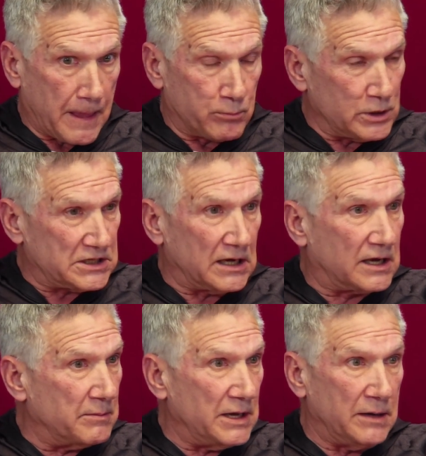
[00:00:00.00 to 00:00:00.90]
precinct
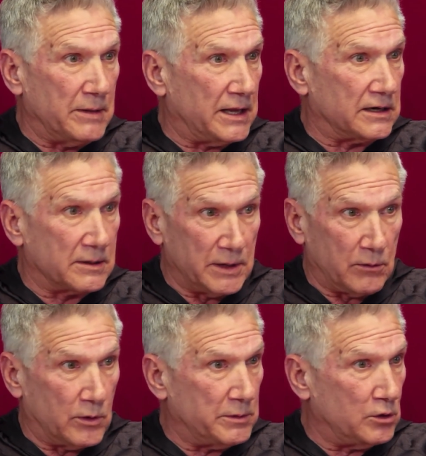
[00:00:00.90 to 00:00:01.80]
committee men and committee
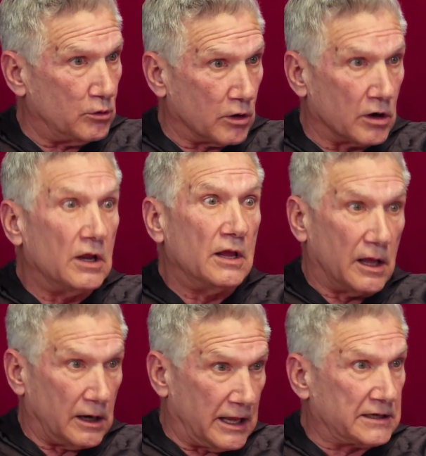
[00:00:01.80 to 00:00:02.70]
women who are
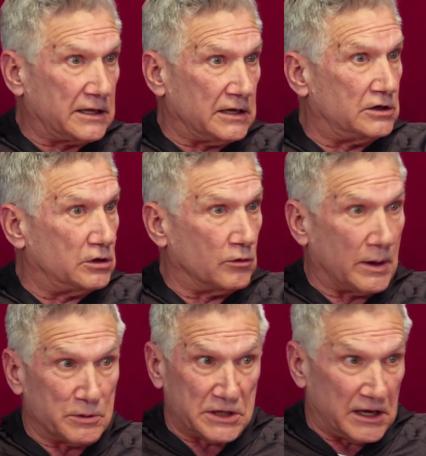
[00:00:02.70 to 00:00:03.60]
elected to
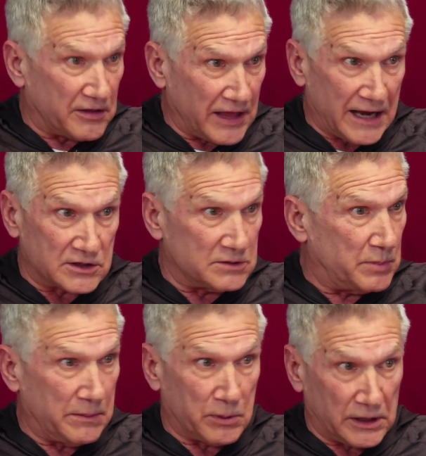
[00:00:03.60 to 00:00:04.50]
represent 1,000
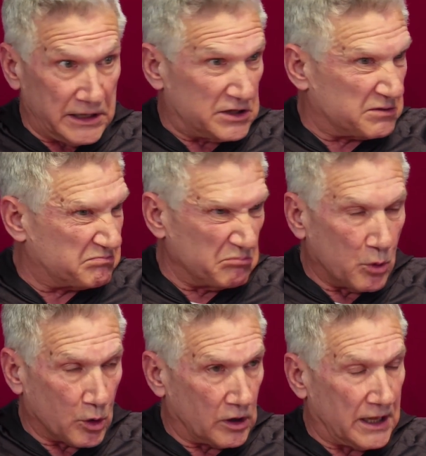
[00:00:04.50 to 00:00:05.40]
people each,
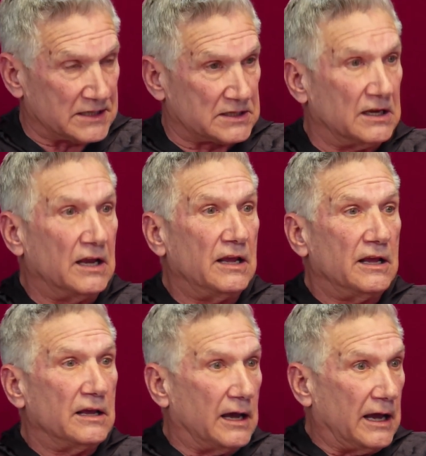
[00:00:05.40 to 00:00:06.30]
more or less.
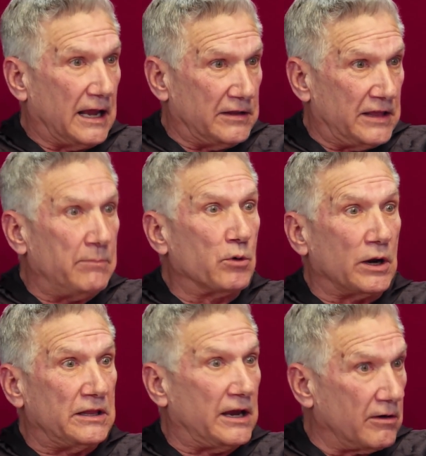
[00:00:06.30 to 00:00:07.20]
And they
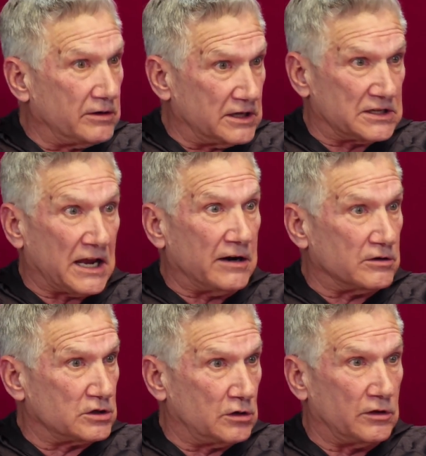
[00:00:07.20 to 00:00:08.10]
bring their
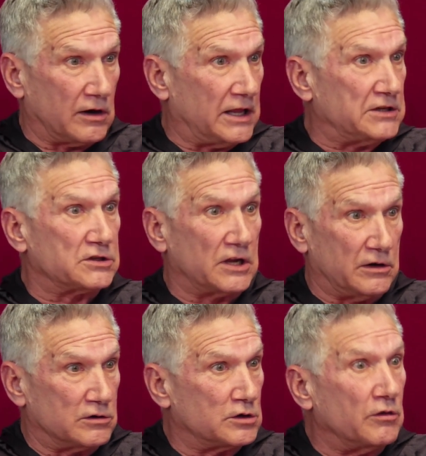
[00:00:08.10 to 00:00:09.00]
desires to their
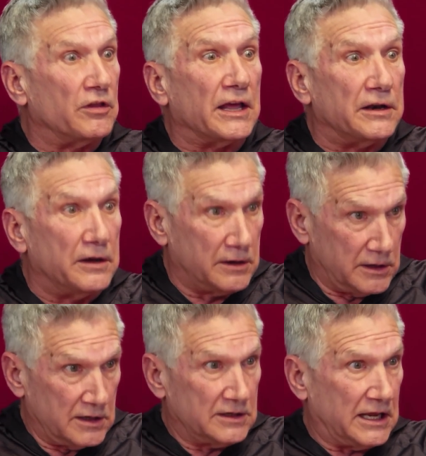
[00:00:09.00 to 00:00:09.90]
legislators, who then
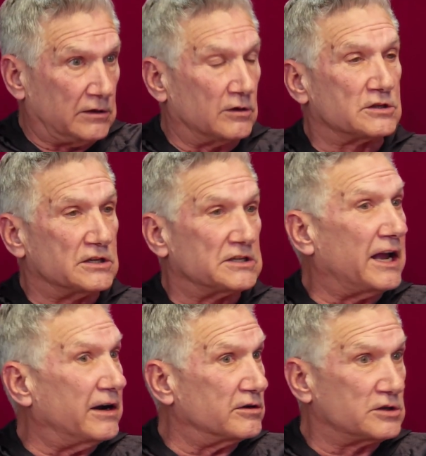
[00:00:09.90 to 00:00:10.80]
take those
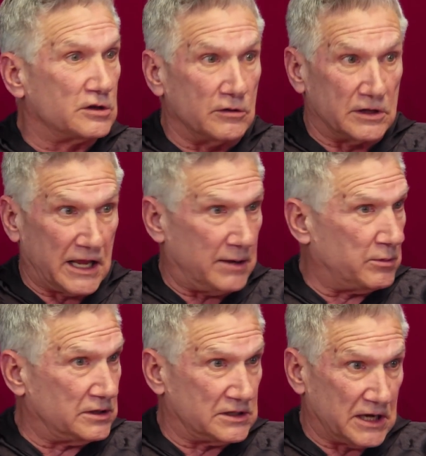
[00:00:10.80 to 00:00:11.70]
desires to the
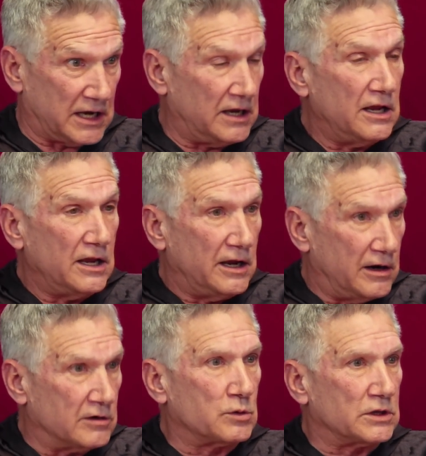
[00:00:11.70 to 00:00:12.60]
table and say,
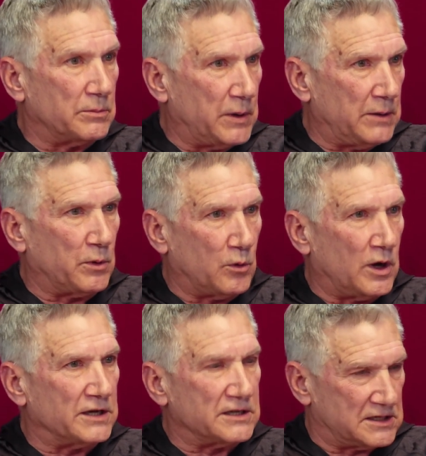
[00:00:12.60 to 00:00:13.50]
here's what the people
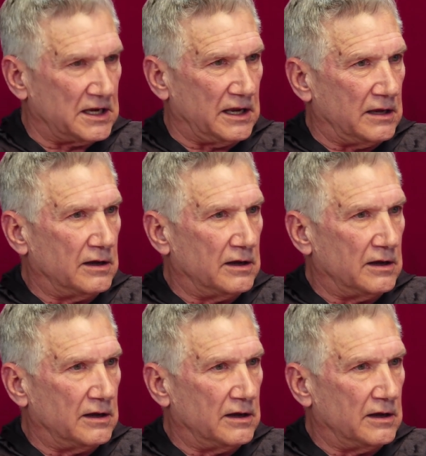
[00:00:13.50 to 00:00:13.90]
want to see.